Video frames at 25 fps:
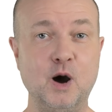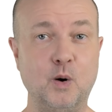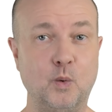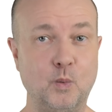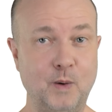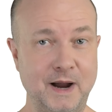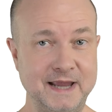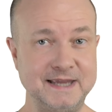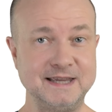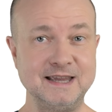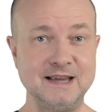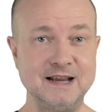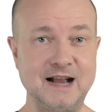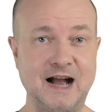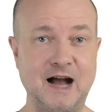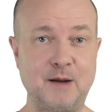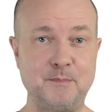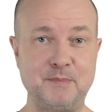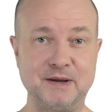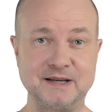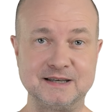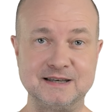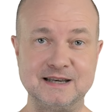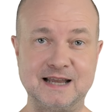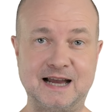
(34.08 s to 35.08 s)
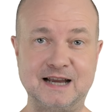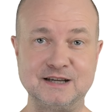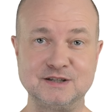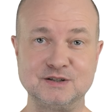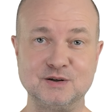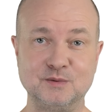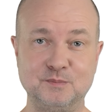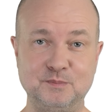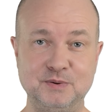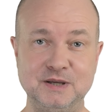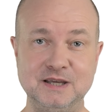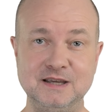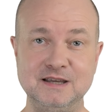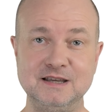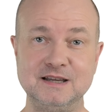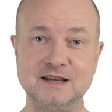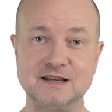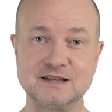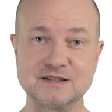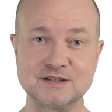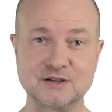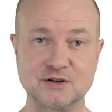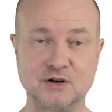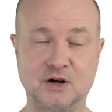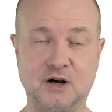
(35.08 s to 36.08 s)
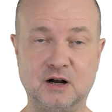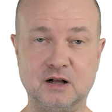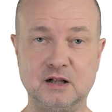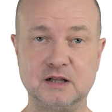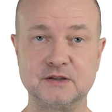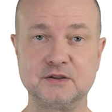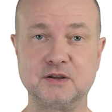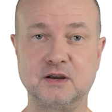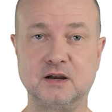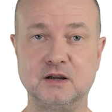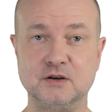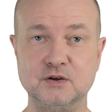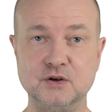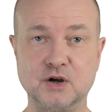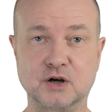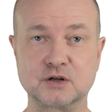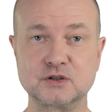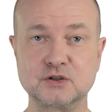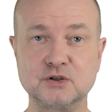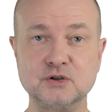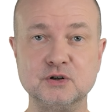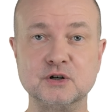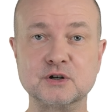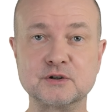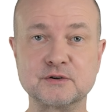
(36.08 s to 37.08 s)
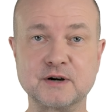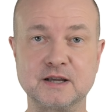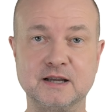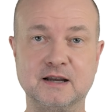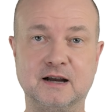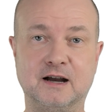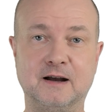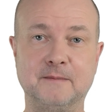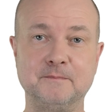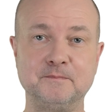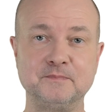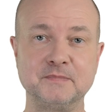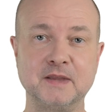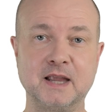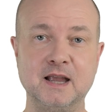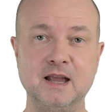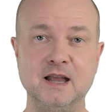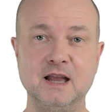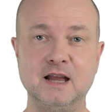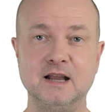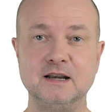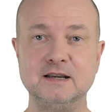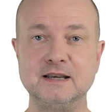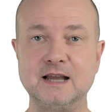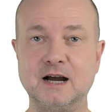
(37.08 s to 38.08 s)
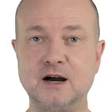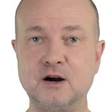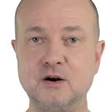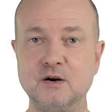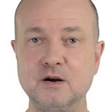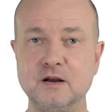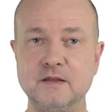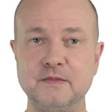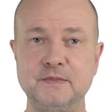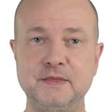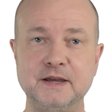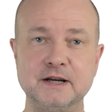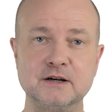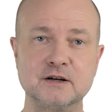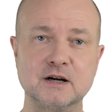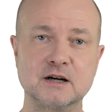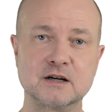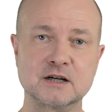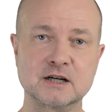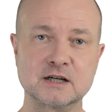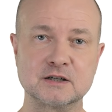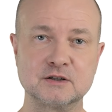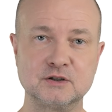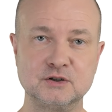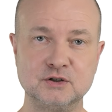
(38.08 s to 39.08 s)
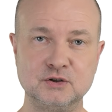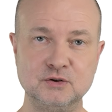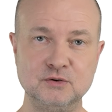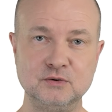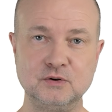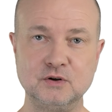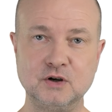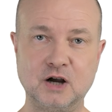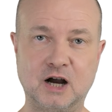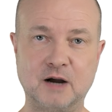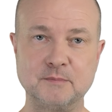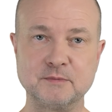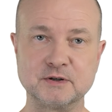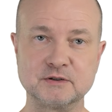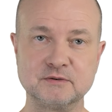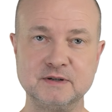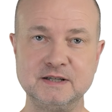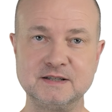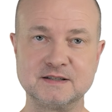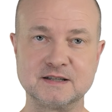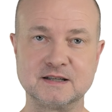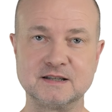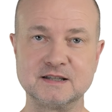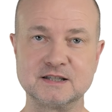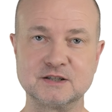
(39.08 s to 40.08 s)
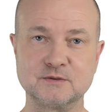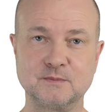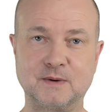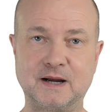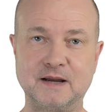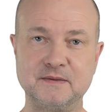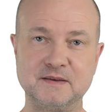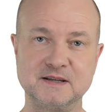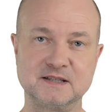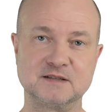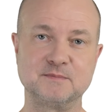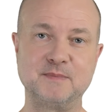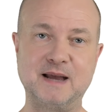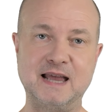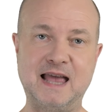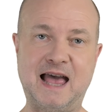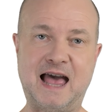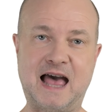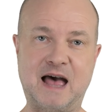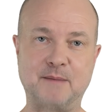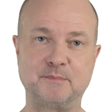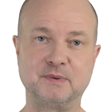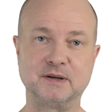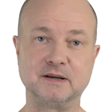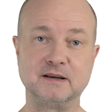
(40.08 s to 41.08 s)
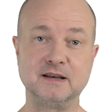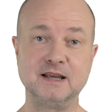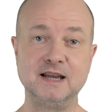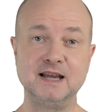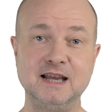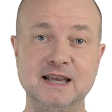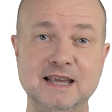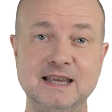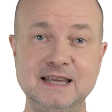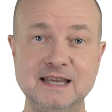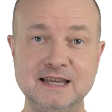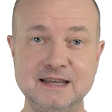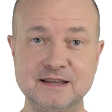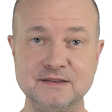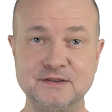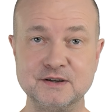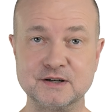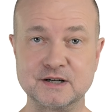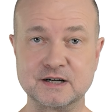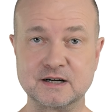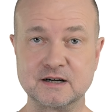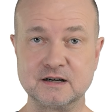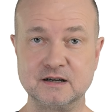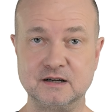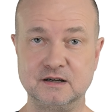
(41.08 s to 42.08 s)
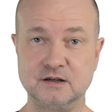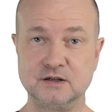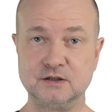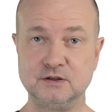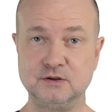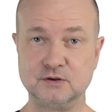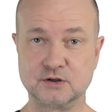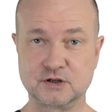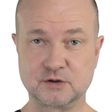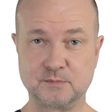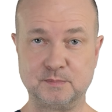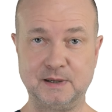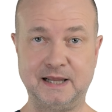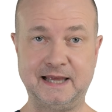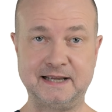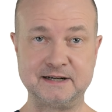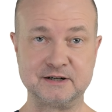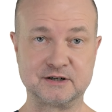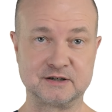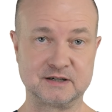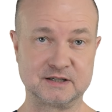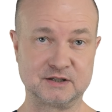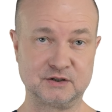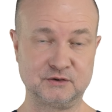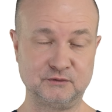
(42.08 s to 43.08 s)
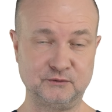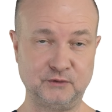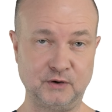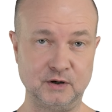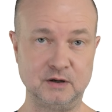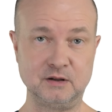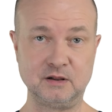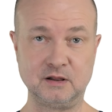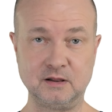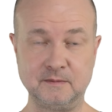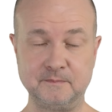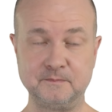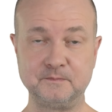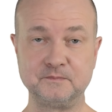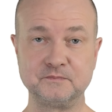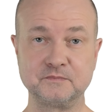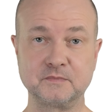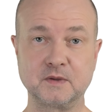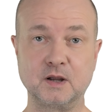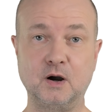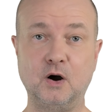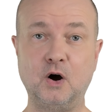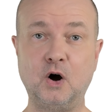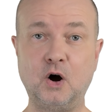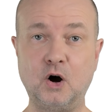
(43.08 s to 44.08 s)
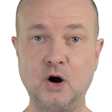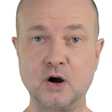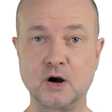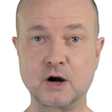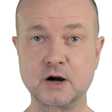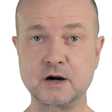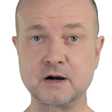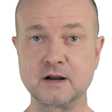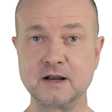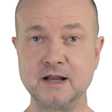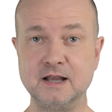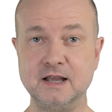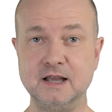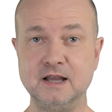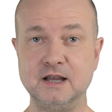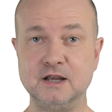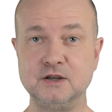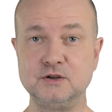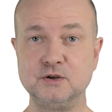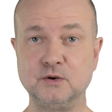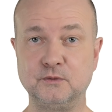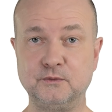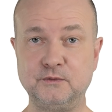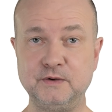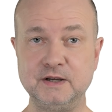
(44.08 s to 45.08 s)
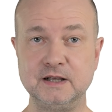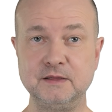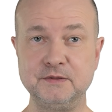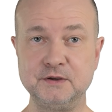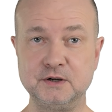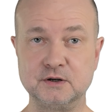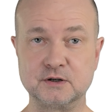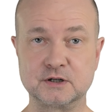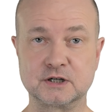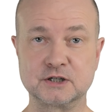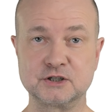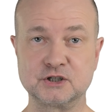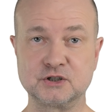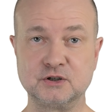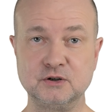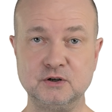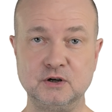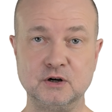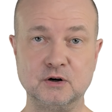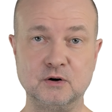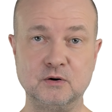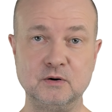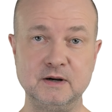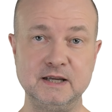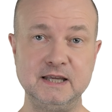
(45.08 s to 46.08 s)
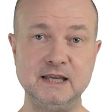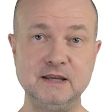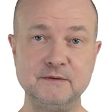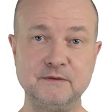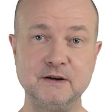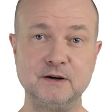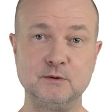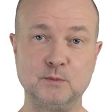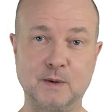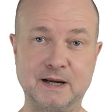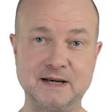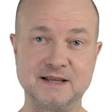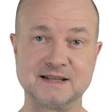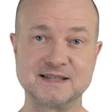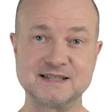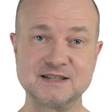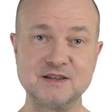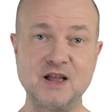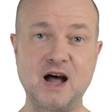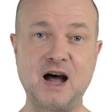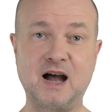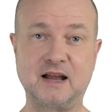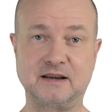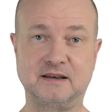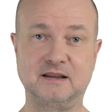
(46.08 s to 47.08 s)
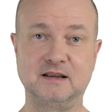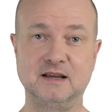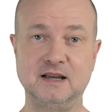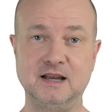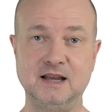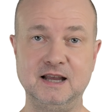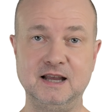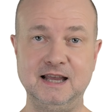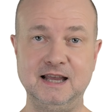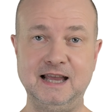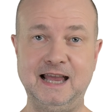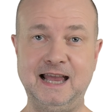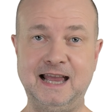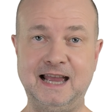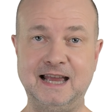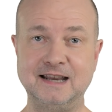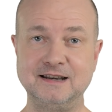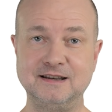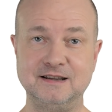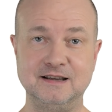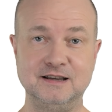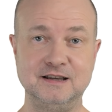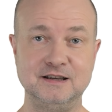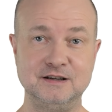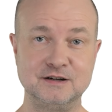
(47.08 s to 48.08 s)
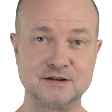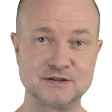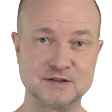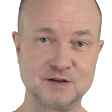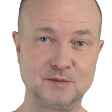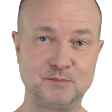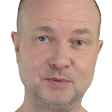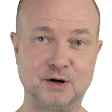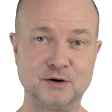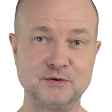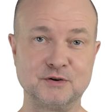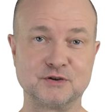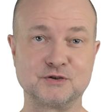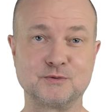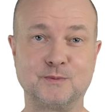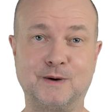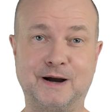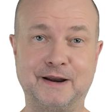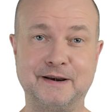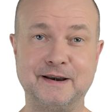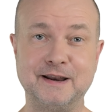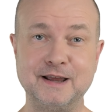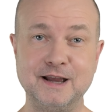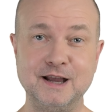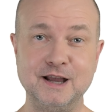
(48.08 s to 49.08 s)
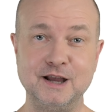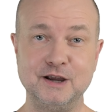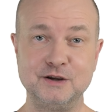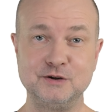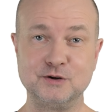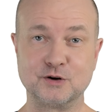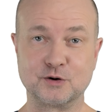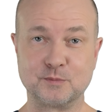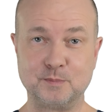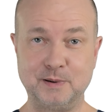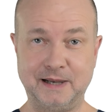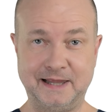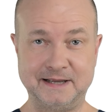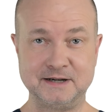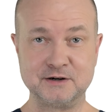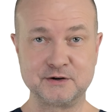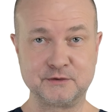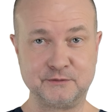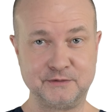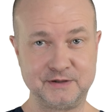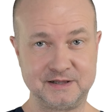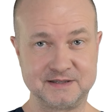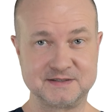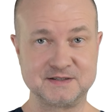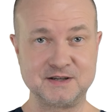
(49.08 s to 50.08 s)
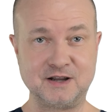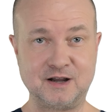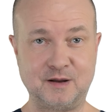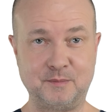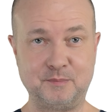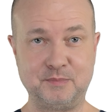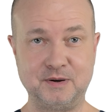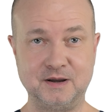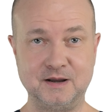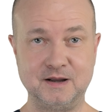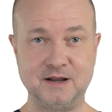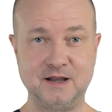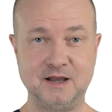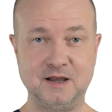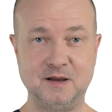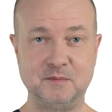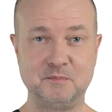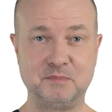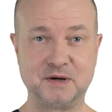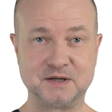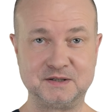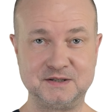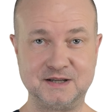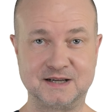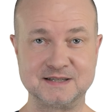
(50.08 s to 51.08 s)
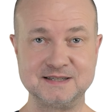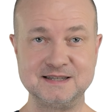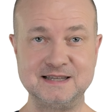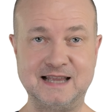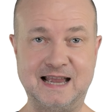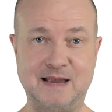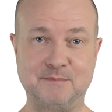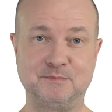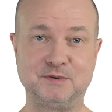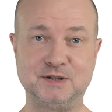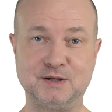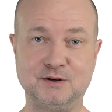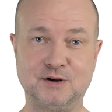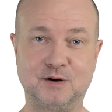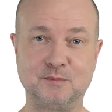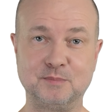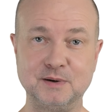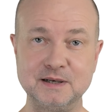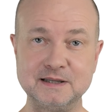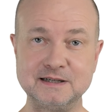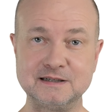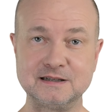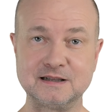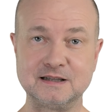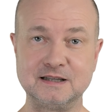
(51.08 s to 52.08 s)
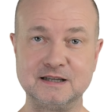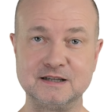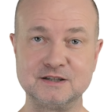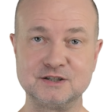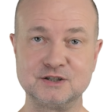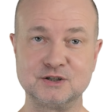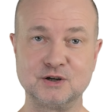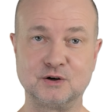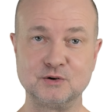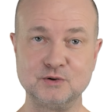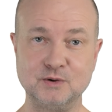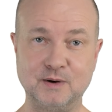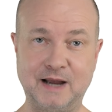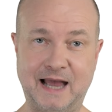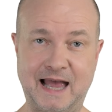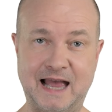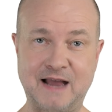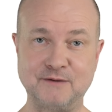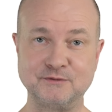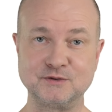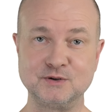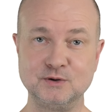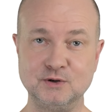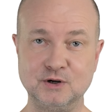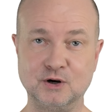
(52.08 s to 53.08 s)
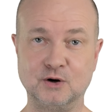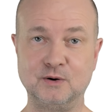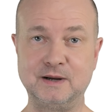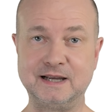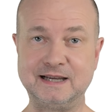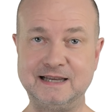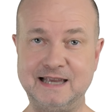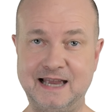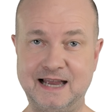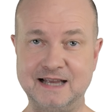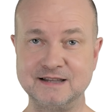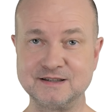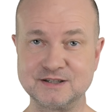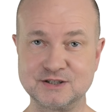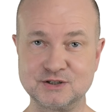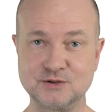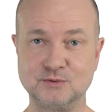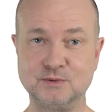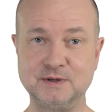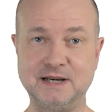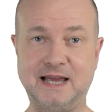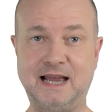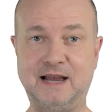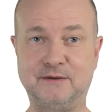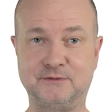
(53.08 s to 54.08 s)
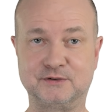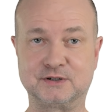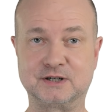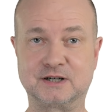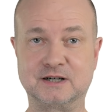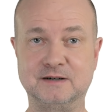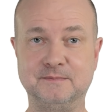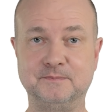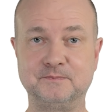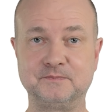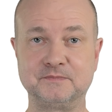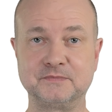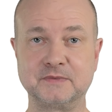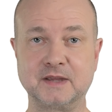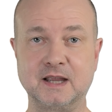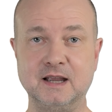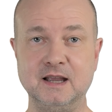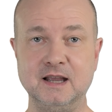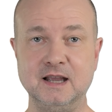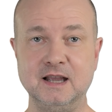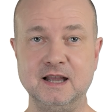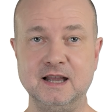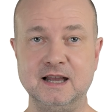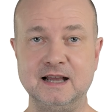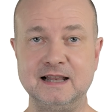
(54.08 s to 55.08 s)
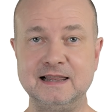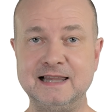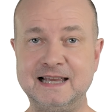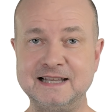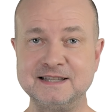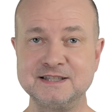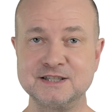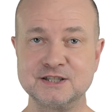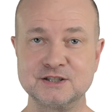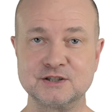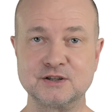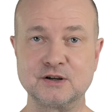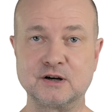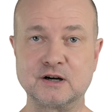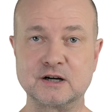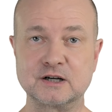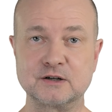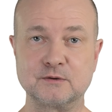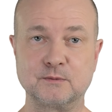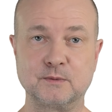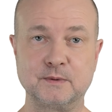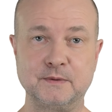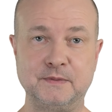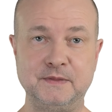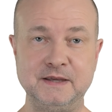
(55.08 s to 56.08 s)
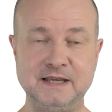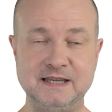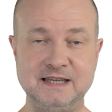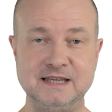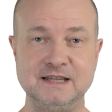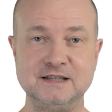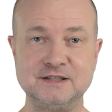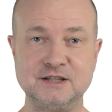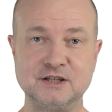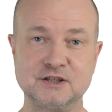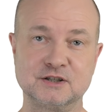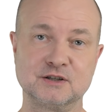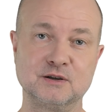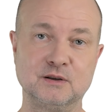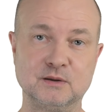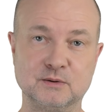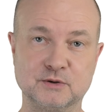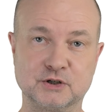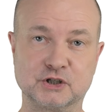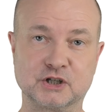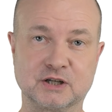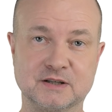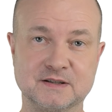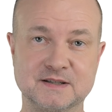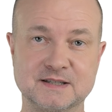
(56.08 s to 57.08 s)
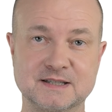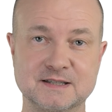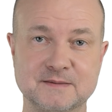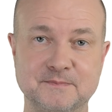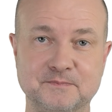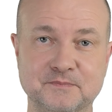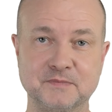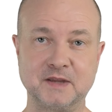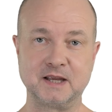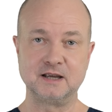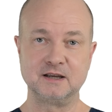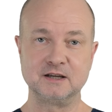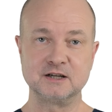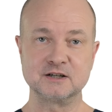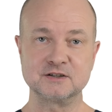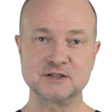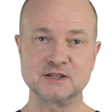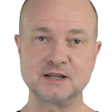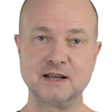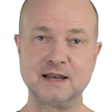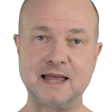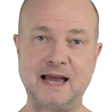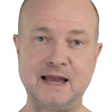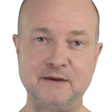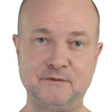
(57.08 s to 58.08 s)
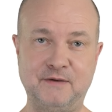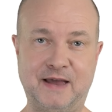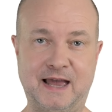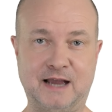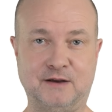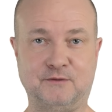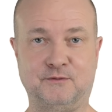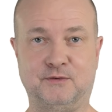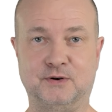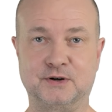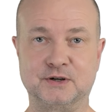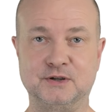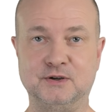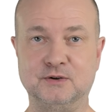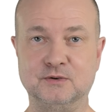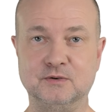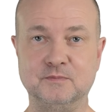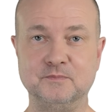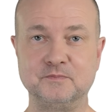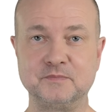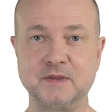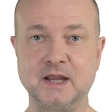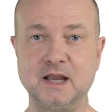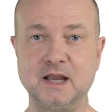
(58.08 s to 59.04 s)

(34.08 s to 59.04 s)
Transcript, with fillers: Waking up at night to pee is called nocturia. Now, there are two common reasons why this may happen. Either your bladder is full, or you feel the urge to go even when it's not. And here's a bonus one. Your bladder fills up, but doesn't empty completely, so you have to go again soon after. Let's start with the easy solutions. Here's a life hack for you.